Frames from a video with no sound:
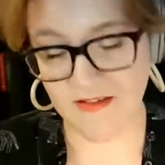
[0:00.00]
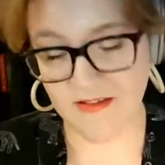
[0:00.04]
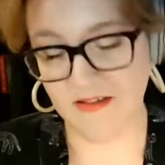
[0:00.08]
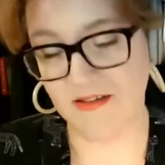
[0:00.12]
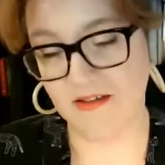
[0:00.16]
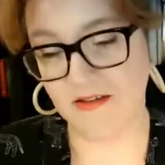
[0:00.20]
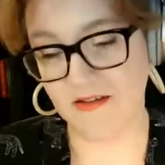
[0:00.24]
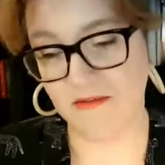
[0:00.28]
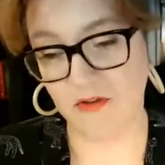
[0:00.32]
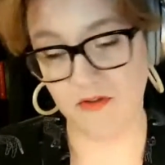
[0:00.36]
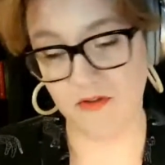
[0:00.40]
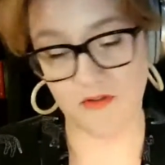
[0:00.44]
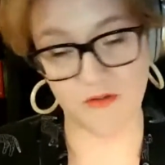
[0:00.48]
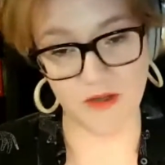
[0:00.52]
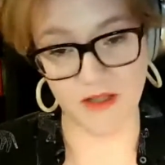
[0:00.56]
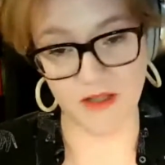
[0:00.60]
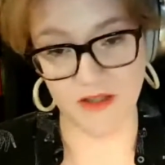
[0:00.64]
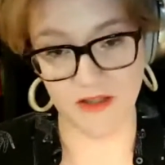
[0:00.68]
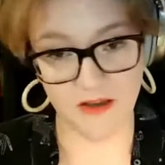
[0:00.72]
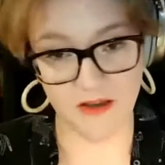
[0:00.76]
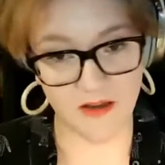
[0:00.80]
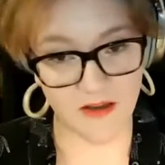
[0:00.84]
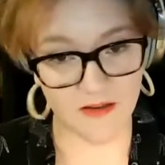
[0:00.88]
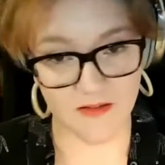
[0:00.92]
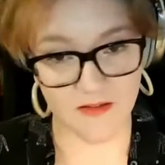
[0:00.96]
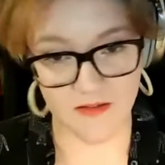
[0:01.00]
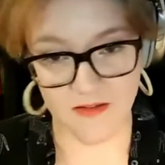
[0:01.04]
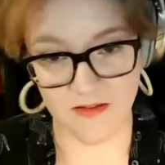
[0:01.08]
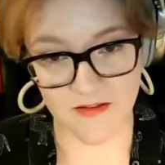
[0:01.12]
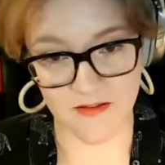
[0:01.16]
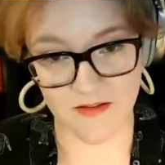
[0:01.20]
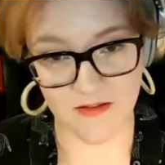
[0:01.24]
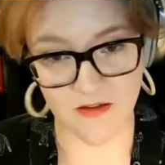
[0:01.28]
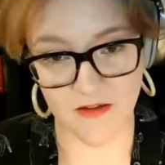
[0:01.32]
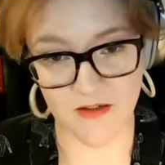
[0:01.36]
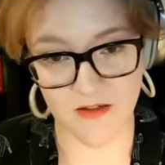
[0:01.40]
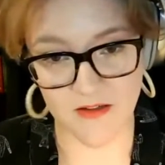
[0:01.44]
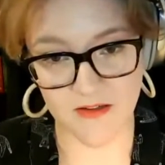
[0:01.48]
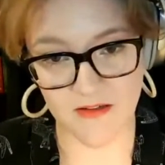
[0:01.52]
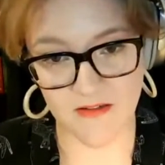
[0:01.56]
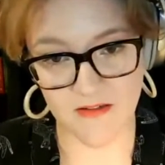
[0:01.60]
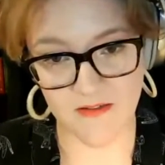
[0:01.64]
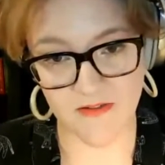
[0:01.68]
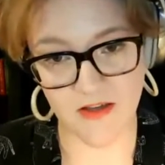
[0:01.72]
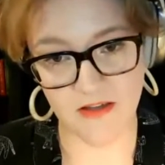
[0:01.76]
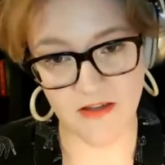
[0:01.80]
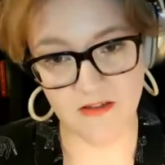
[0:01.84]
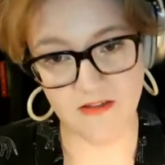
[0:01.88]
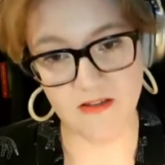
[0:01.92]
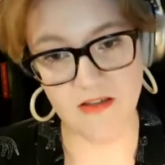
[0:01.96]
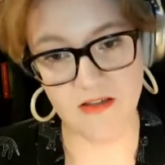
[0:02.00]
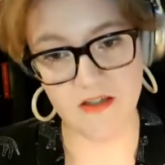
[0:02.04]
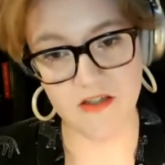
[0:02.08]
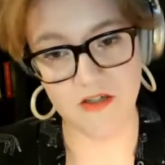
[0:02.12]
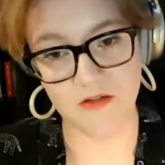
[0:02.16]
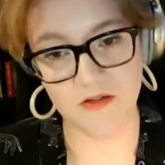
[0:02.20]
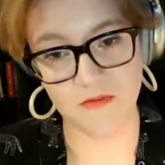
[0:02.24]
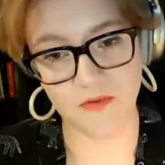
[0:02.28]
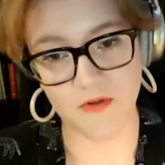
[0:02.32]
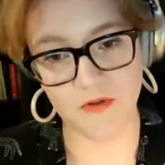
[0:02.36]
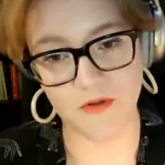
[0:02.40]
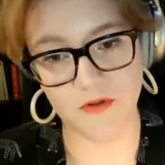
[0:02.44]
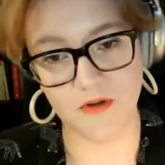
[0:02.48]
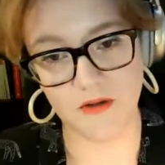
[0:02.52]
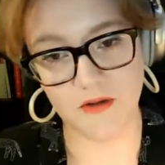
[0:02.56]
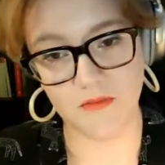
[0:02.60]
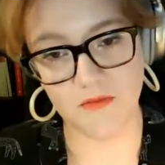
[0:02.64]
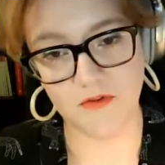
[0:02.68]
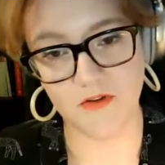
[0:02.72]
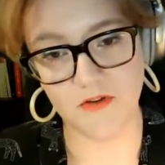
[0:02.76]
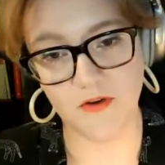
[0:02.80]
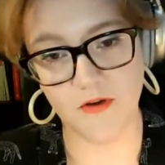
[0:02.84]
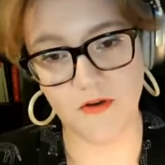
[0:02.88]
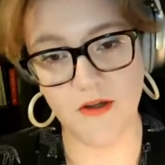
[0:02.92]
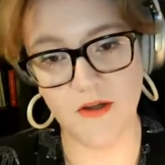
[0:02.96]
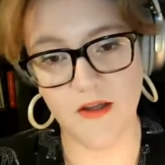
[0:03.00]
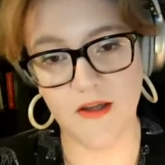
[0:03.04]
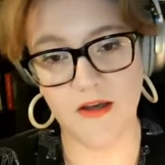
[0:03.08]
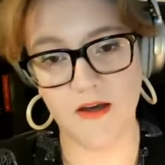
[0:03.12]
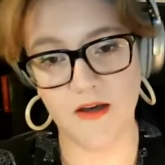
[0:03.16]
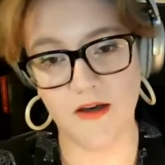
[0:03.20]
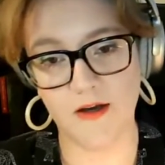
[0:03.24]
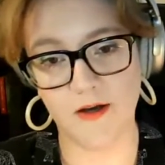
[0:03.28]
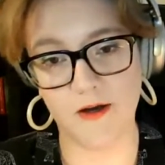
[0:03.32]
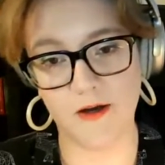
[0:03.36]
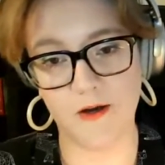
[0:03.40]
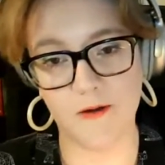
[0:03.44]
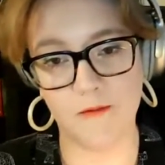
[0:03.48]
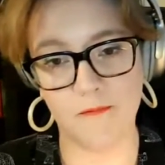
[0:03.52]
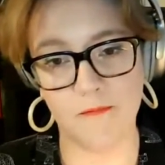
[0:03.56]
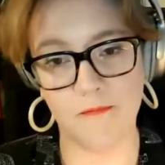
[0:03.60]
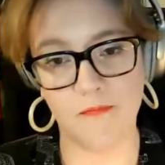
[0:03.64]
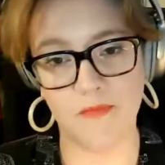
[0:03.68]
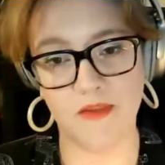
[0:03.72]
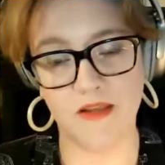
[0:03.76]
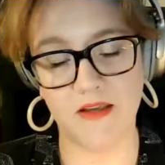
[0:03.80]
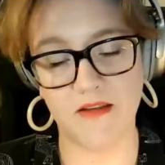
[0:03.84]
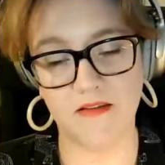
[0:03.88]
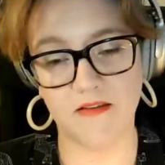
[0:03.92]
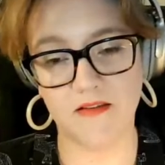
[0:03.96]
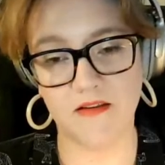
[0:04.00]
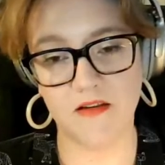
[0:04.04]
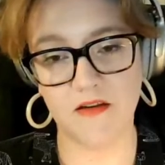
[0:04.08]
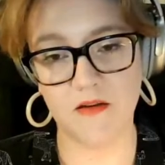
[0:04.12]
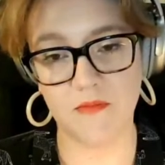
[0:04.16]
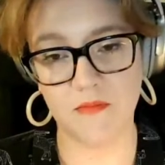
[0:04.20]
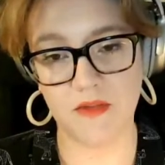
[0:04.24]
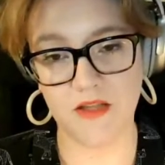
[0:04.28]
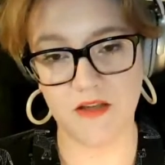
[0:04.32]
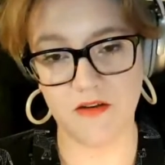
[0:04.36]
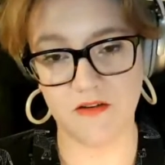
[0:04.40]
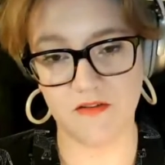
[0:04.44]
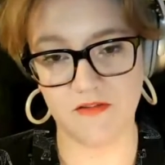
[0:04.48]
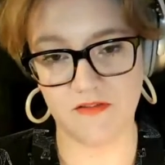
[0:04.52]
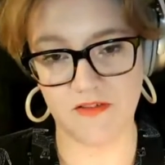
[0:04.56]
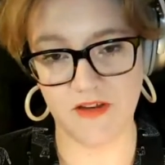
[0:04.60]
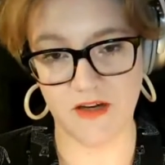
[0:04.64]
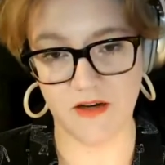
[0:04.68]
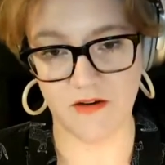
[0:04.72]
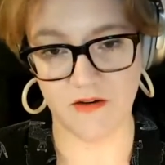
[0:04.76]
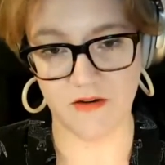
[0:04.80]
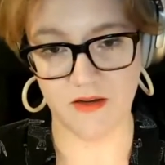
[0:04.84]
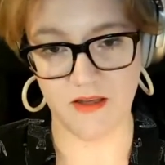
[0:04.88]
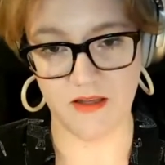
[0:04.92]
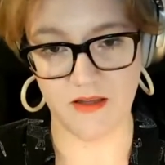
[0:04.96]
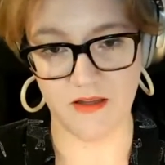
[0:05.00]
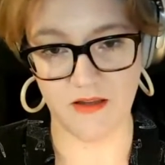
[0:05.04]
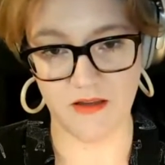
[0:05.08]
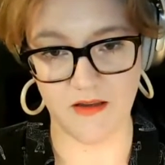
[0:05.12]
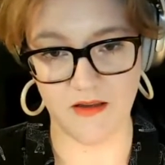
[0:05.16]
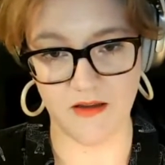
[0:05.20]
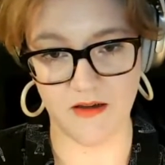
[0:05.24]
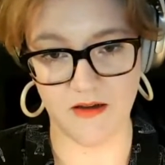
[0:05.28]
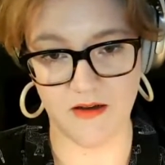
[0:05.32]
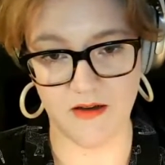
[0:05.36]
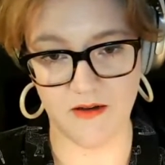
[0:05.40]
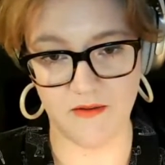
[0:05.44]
Australia hasn't started its vaccination program. So it's going to be a very